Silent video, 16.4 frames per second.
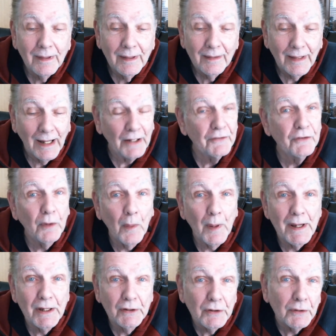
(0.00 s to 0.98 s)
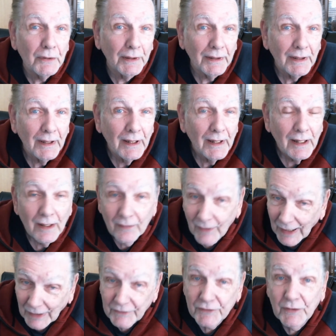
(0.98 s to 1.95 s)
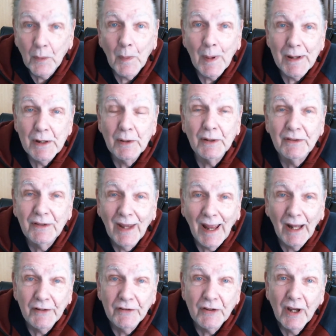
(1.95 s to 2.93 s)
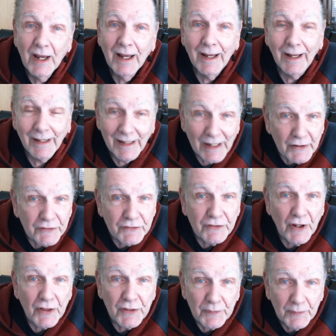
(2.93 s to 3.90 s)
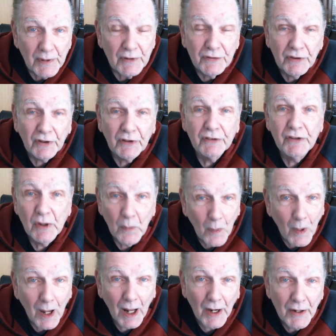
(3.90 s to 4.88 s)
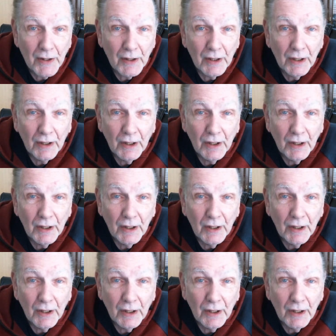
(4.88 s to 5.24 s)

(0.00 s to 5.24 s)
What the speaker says: that's the way you do it. That's the way you attach an Insta360 ONE